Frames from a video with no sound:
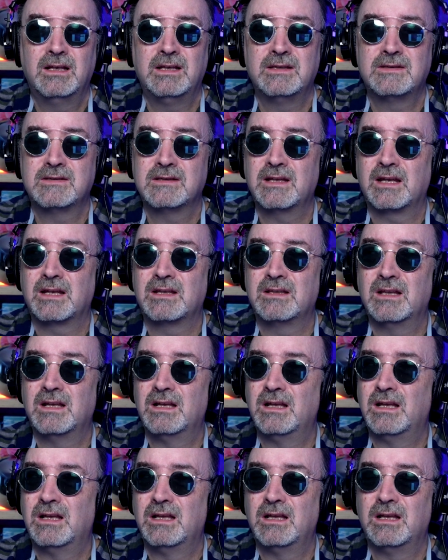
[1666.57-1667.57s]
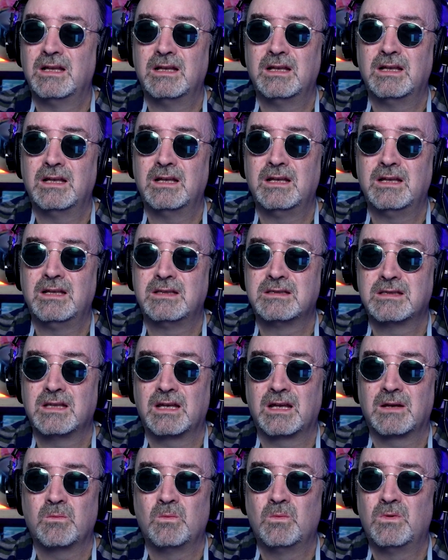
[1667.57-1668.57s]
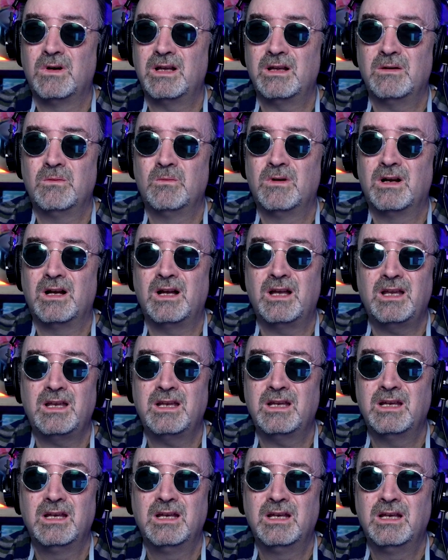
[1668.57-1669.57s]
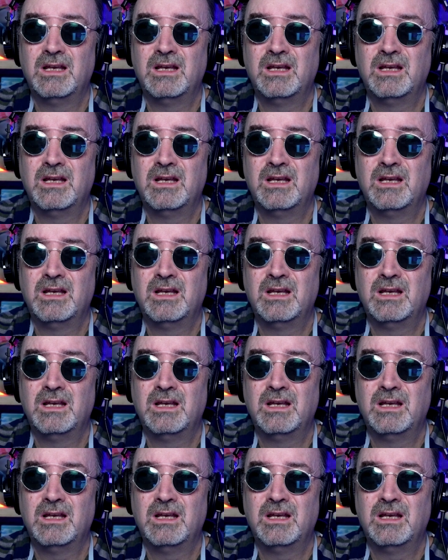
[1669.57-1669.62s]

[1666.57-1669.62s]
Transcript: This is like, uh, it's like, what? What?